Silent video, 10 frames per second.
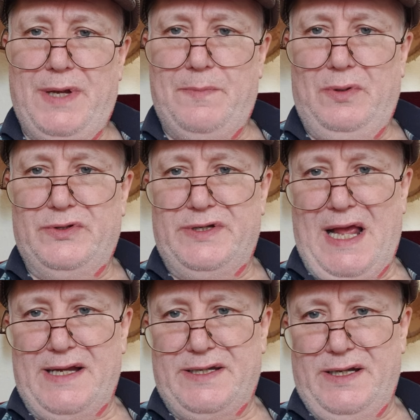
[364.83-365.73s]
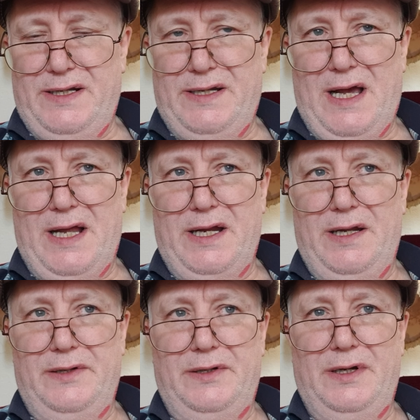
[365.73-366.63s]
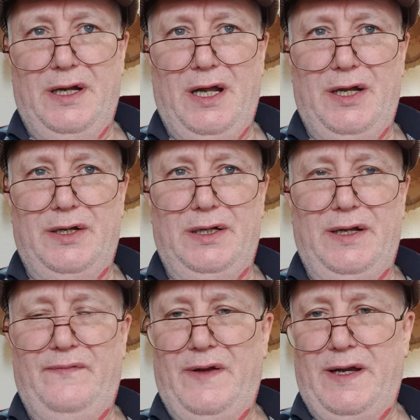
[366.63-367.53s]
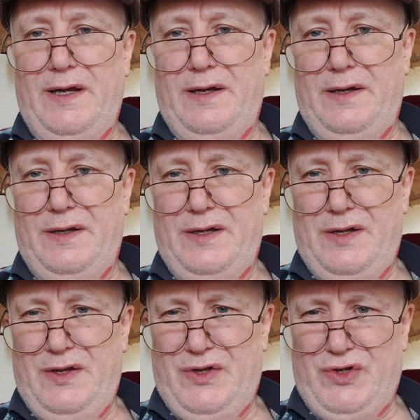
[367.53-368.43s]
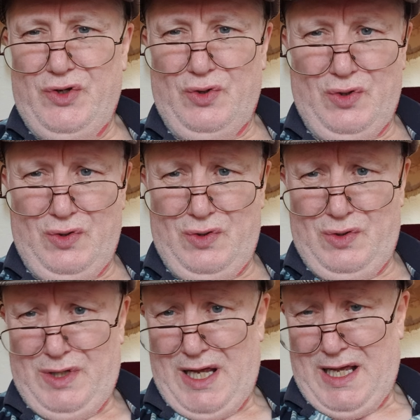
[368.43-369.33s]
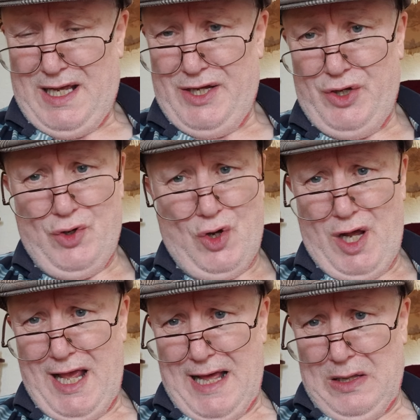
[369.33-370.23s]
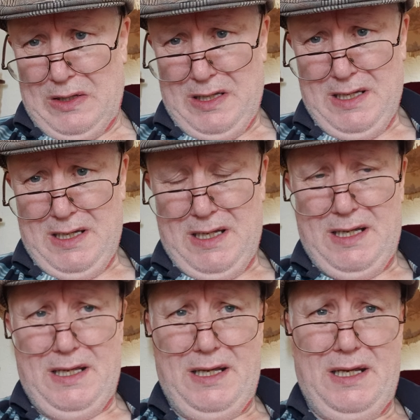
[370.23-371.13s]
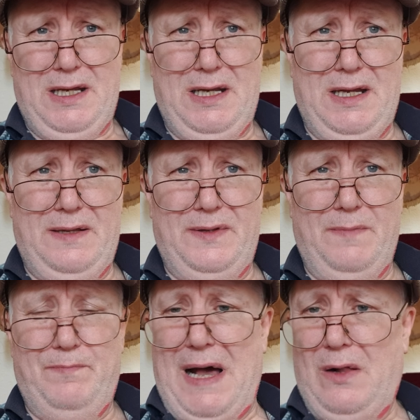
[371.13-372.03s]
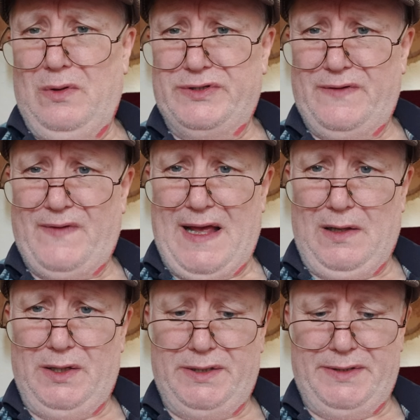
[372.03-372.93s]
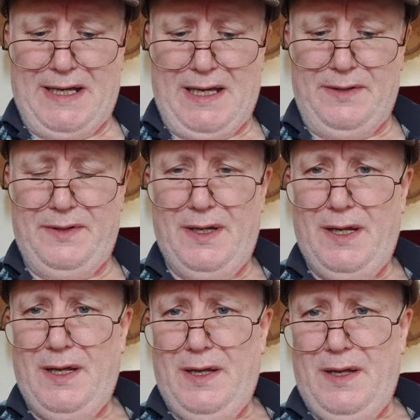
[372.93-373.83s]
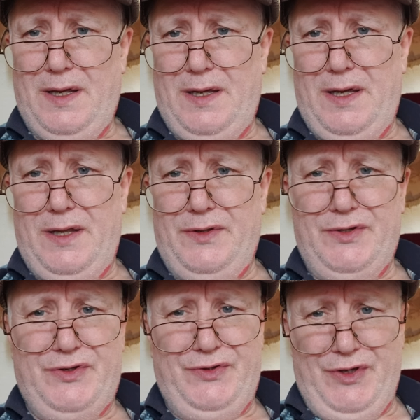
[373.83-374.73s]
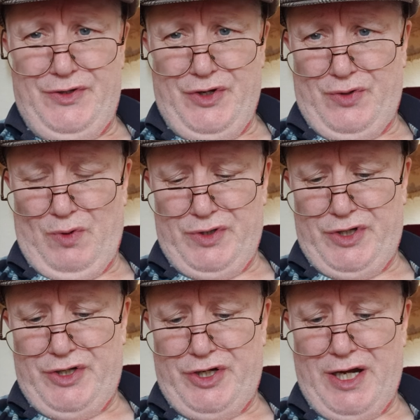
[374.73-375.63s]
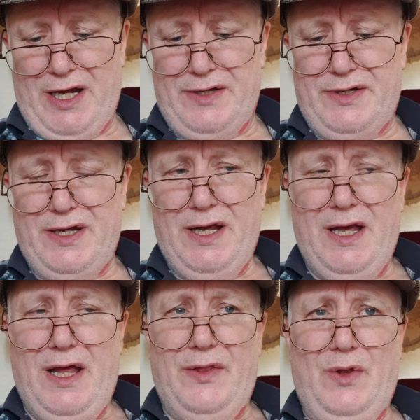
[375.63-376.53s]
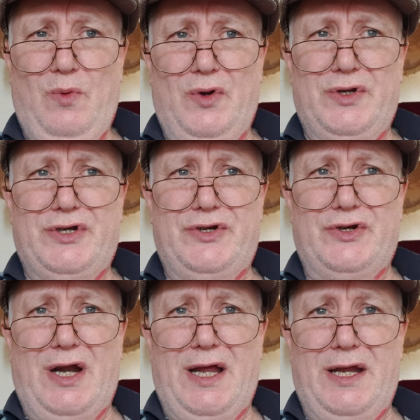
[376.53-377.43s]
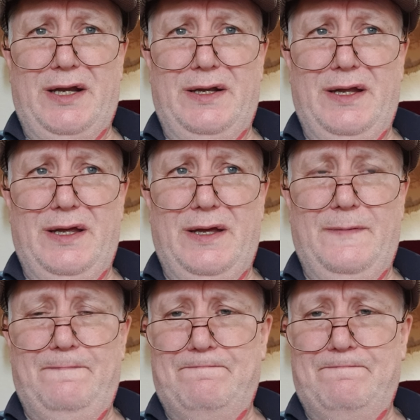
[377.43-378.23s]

people's necks at night and, and living in total, you know, hell, uh, in the bowels of hell and that. And uh, they, they just want to change. They want to try and uh,